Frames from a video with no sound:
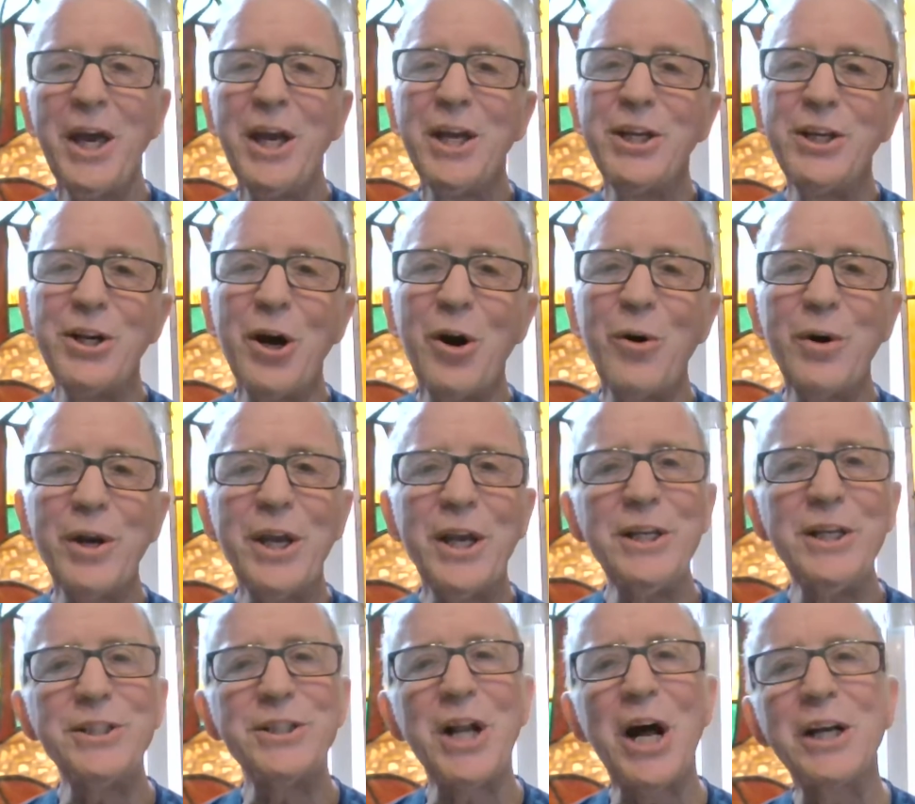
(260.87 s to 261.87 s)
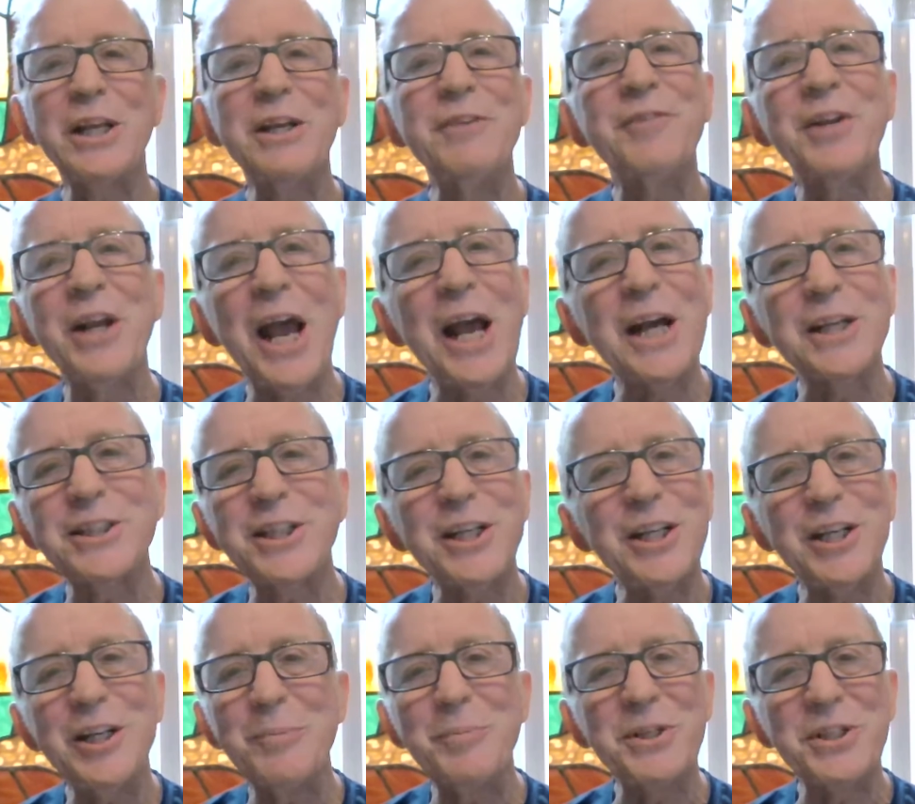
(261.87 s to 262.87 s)
You know, he's not even
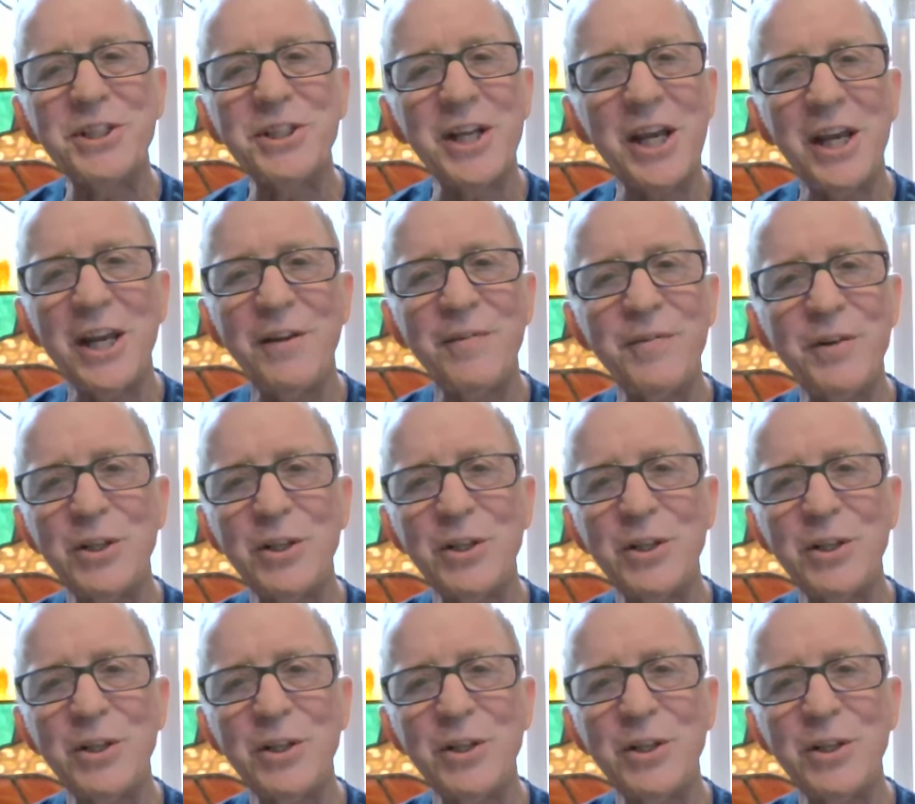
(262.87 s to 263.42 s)
asking to be saved.